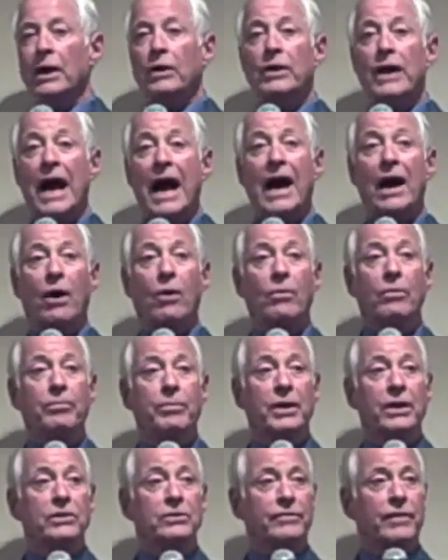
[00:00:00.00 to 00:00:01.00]
Now,
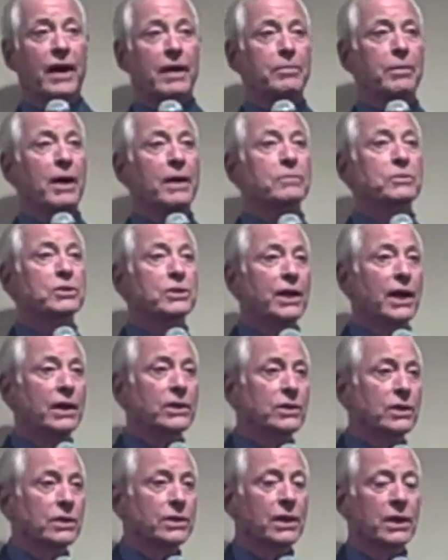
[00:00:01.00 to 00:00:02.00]
because of IBM's
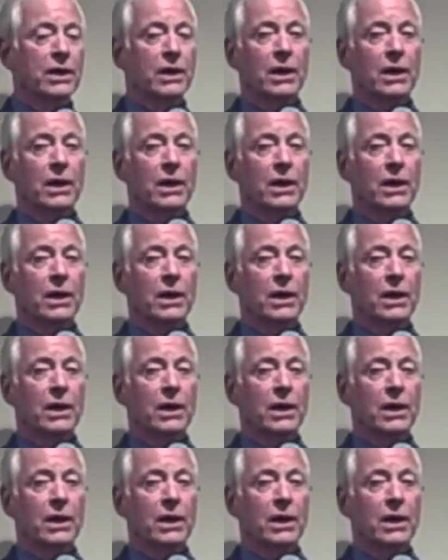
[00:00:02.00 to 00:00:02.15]
changes,